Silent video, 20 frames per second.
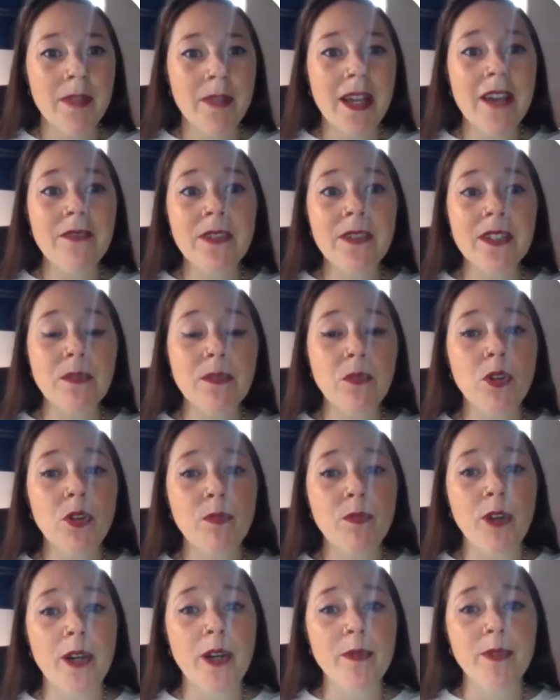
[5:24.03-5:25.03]
If it's more
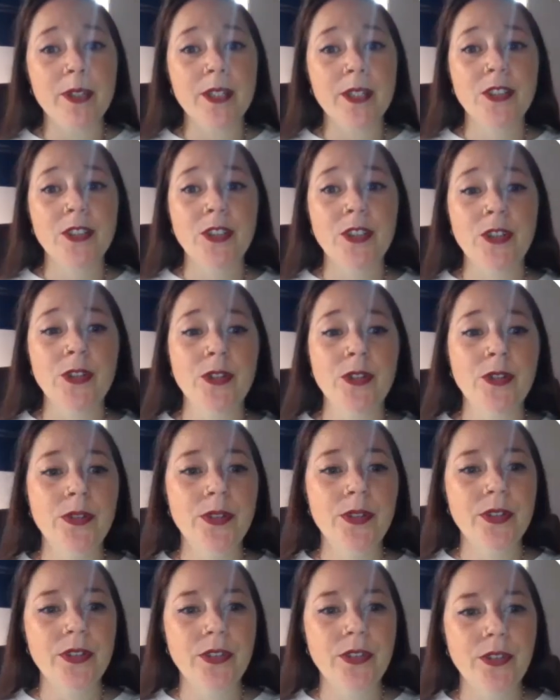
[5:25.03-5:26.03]
appropriate
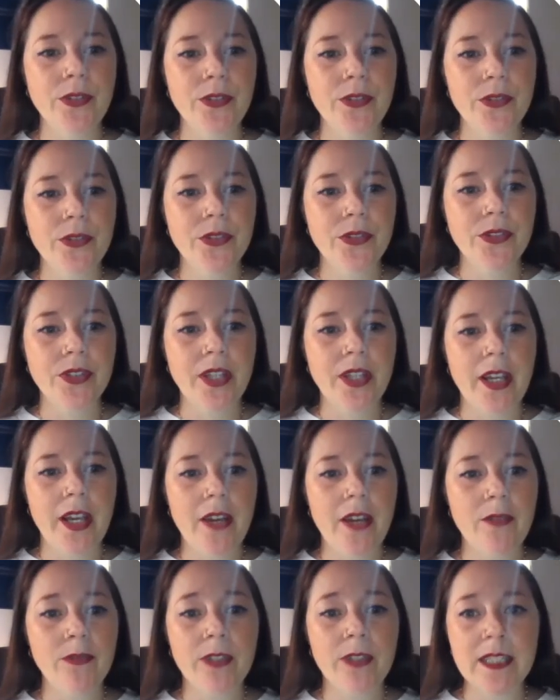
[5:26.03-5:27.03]
to use
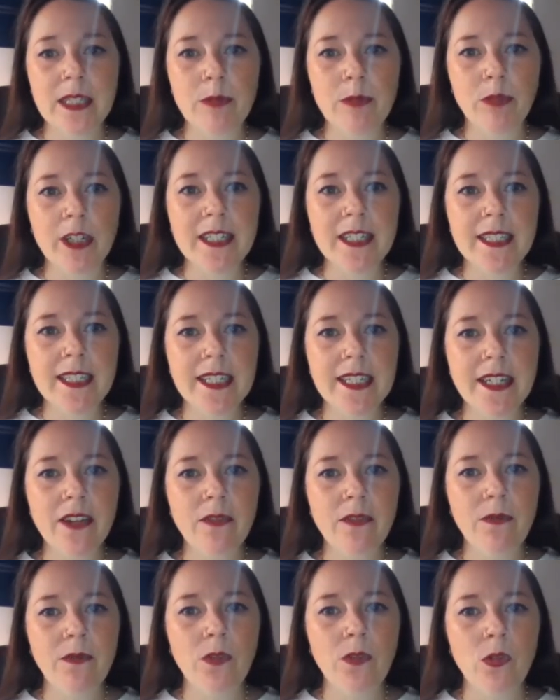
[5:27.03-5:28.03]
3D printing
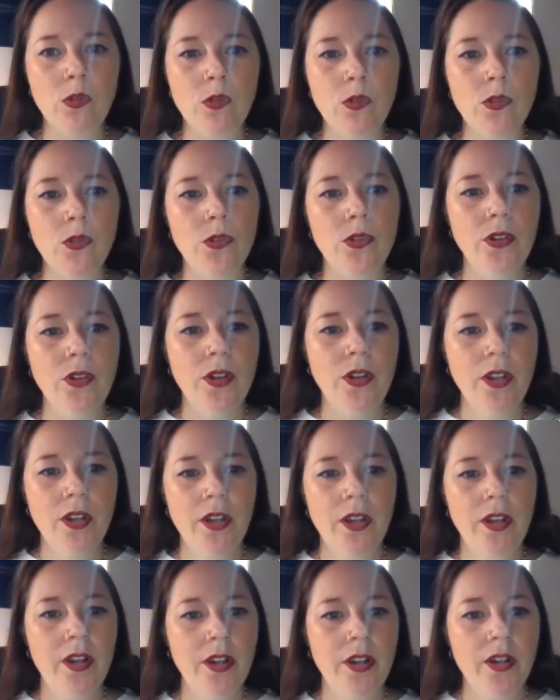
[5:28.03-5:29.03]
for
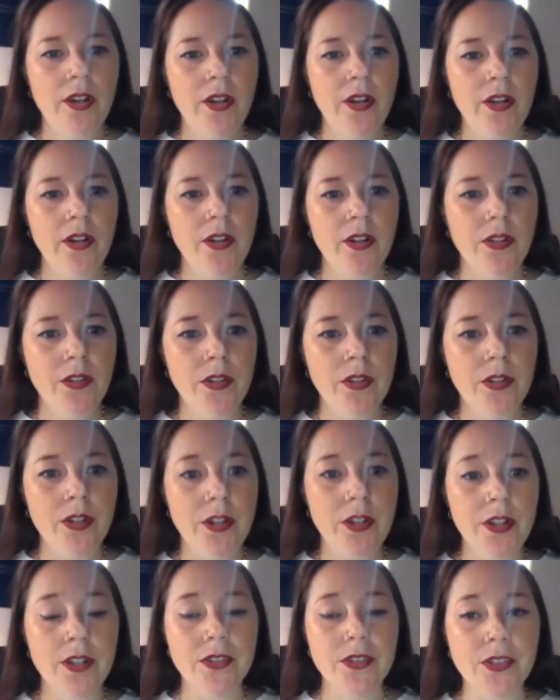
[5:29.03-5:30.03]

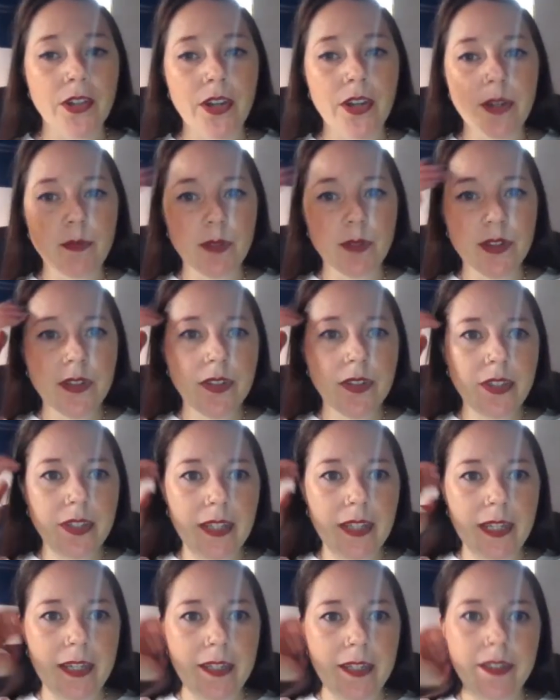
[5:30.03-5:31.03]
the assignment,
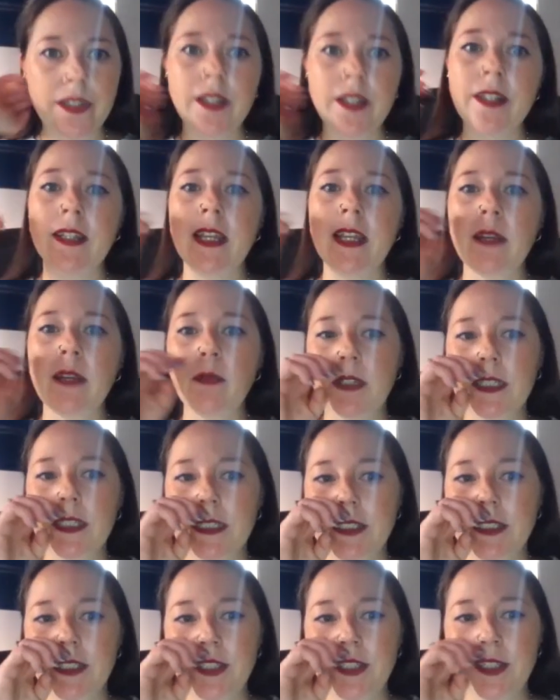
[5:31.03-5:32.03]
then they will
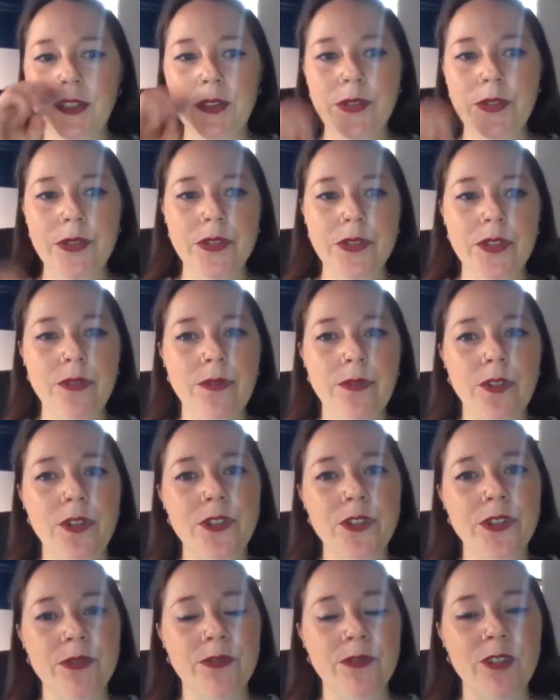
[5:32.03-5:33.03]
need to use
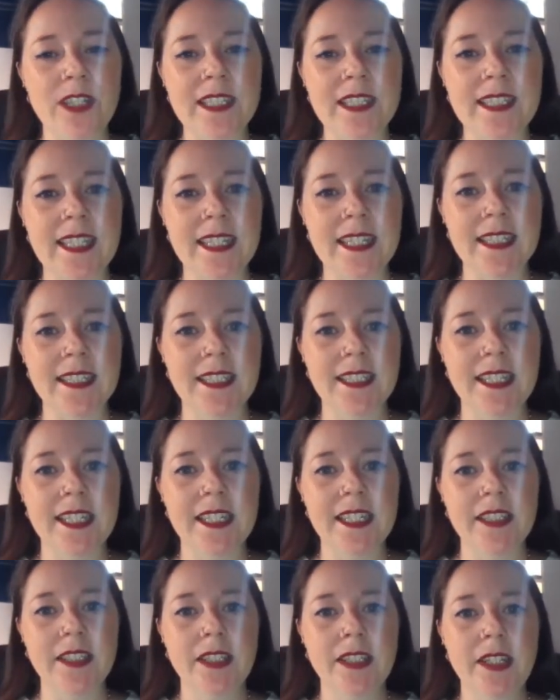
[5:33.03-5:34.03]
Fusion
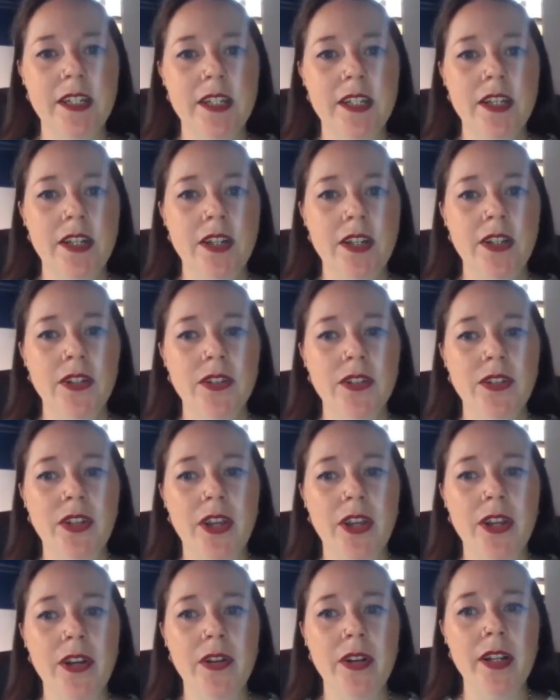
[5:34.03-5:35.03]
360.
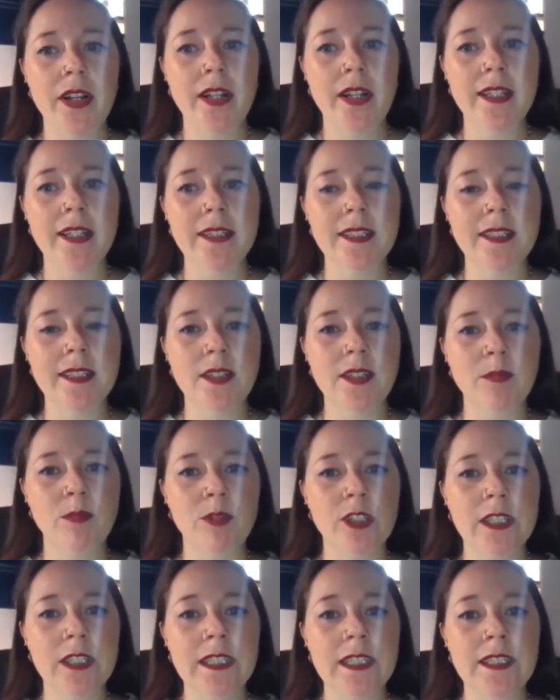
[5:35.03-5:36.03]
So this is a
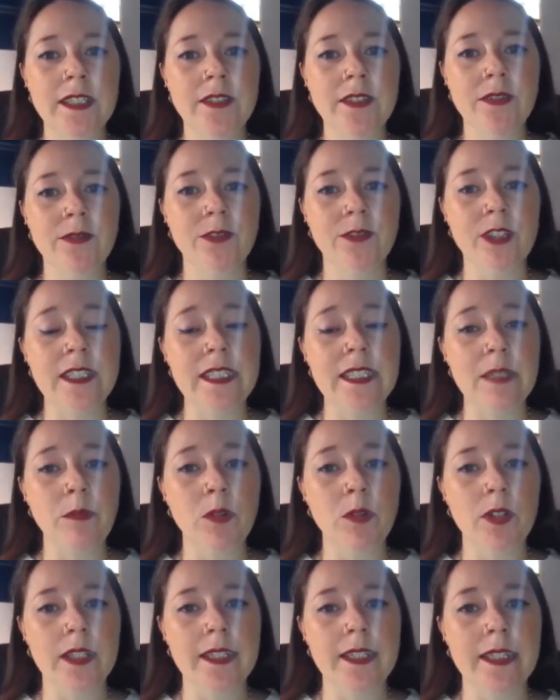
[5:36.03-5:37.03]
brilliant 3D
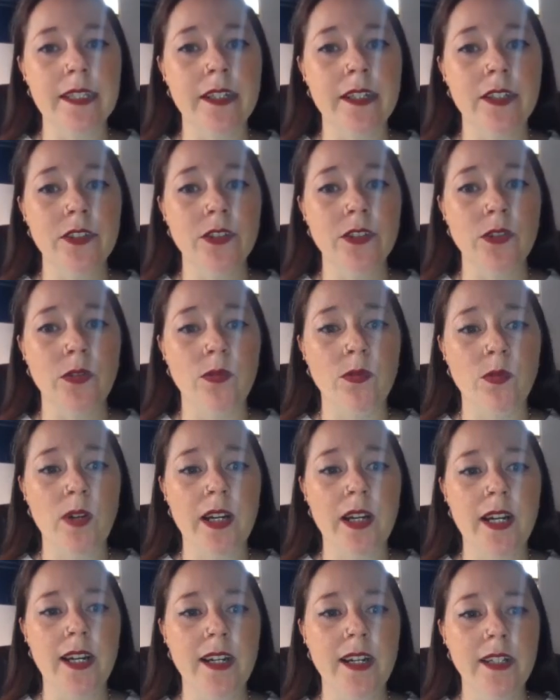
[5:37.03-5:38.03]
modelling
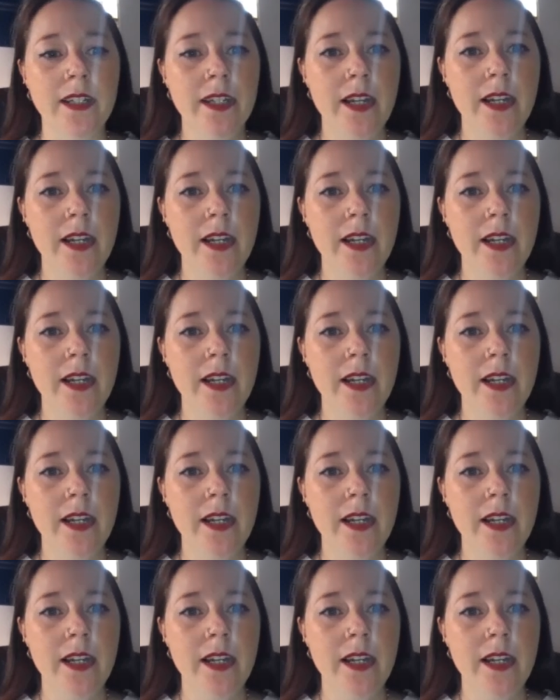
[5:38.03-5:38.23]
software